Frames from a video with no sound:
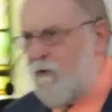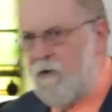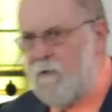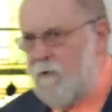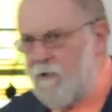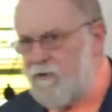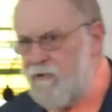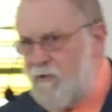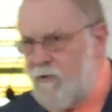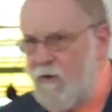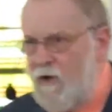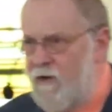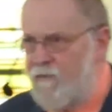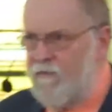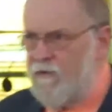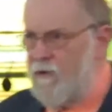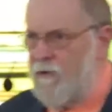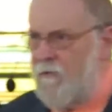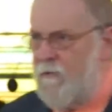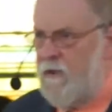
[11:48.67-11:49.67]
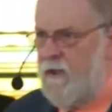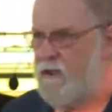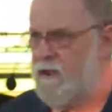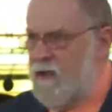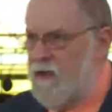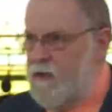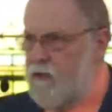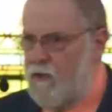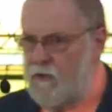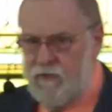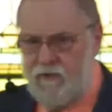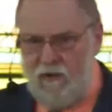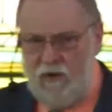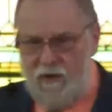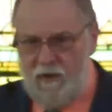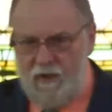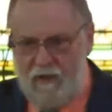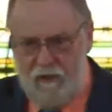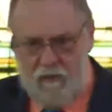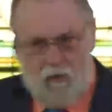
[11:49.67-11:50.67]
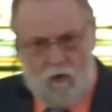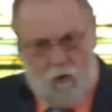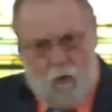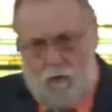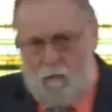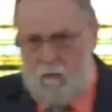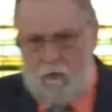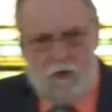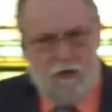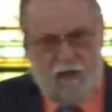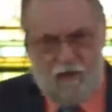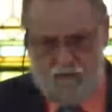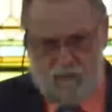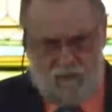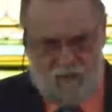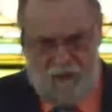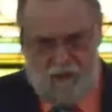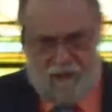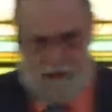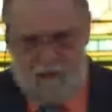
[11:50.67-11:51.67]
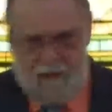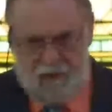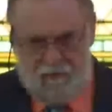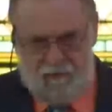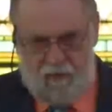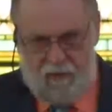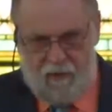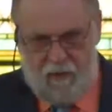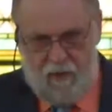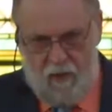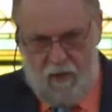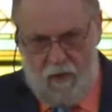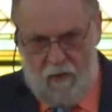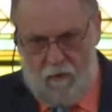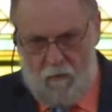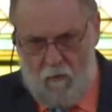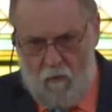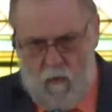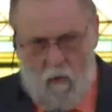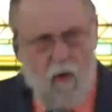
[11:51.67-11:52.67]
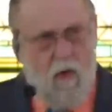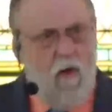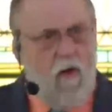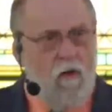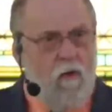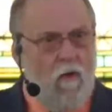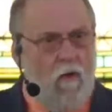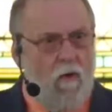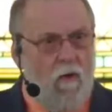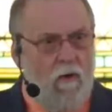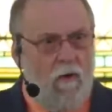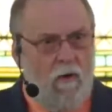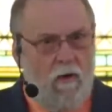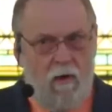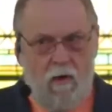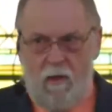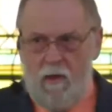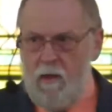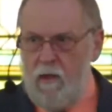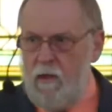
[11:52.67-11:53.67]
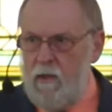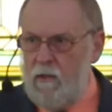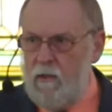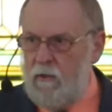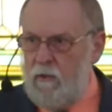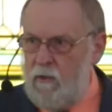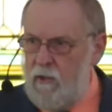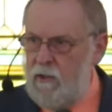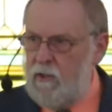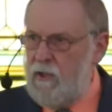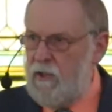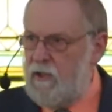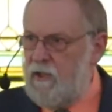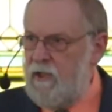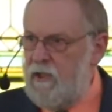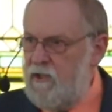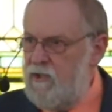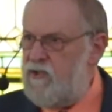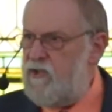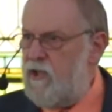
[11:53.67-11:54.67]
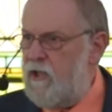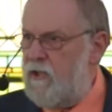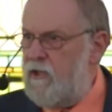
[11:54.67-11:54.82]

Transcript: whatsoever. It's all, the whole book is like that. It's like, whoa. Look at the things that